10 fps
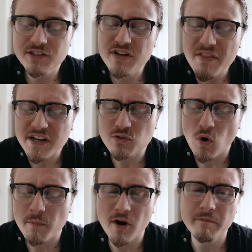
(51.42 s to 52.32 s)
So now that it's
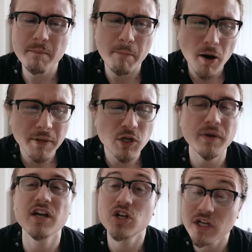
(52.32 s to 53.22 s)
warmer, I've been
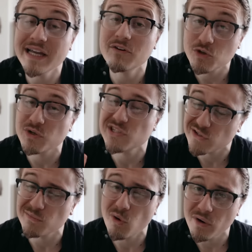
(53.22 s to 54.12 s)
barbecuing and cooking out doors a
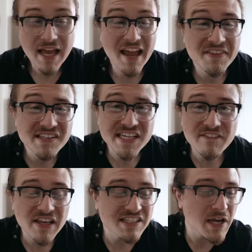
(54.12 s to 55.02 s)
little more, and this T V has